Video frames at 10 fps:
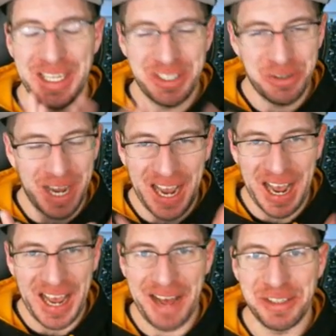so
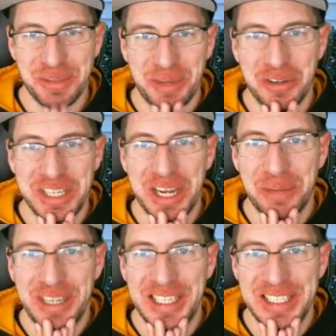I, I have some house
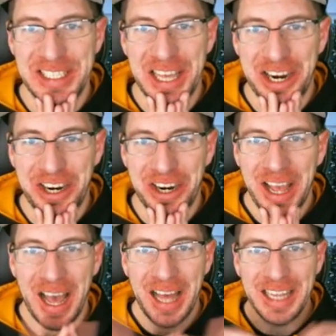updates there.
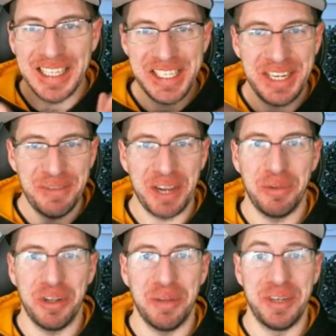Uh, let's see if I
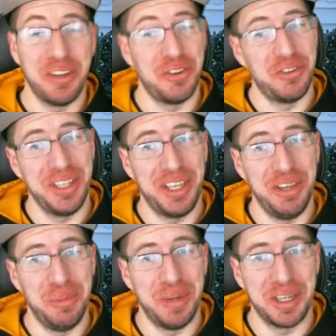can pull up another really cute